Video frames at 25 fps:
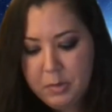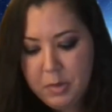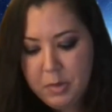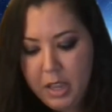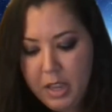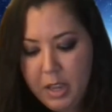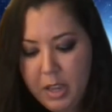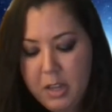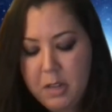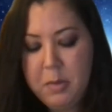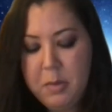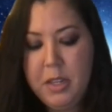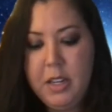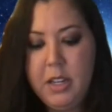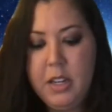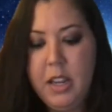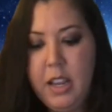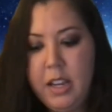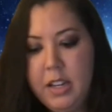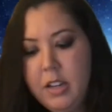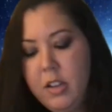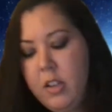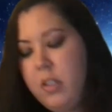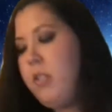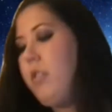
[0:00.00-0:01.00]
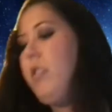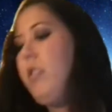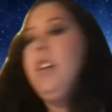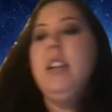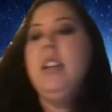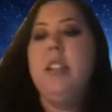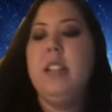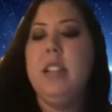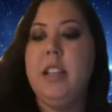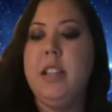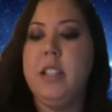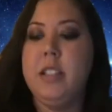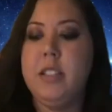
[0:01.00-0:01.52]
I mean, I know that
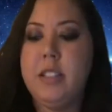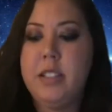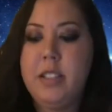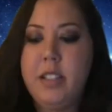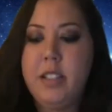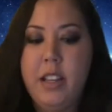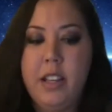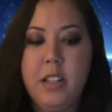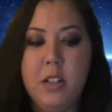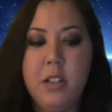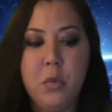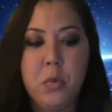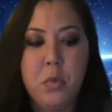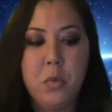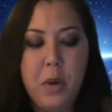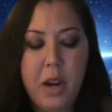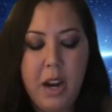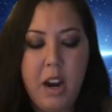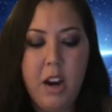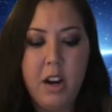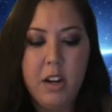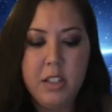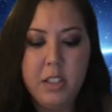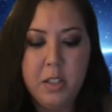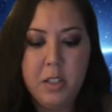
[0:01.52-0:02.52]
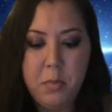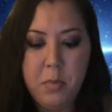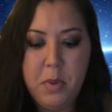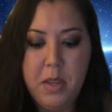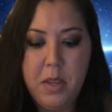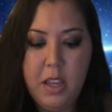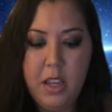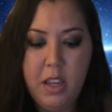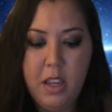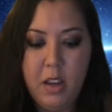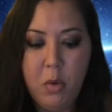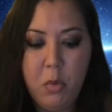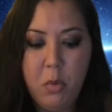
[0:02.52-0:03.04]
it's rare to
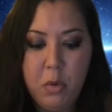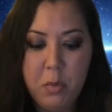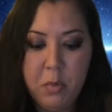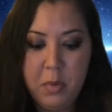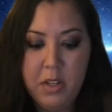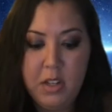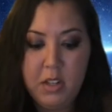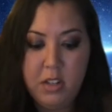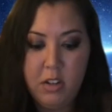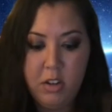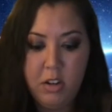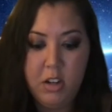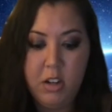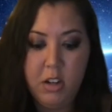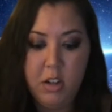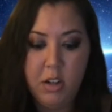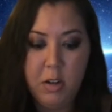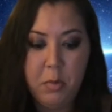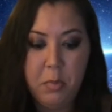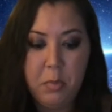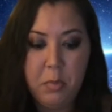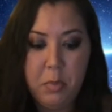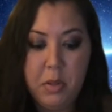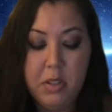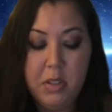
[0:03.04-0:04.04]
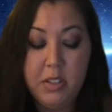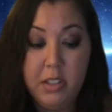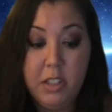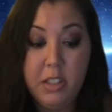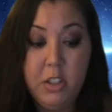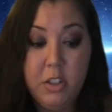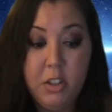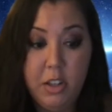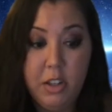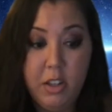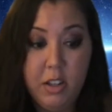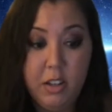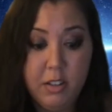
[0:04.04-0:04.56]
be a woman in your
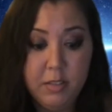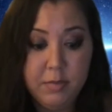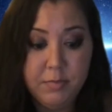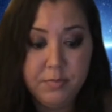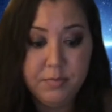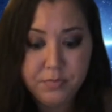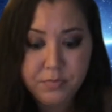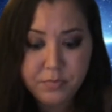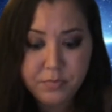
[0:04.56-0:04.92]
position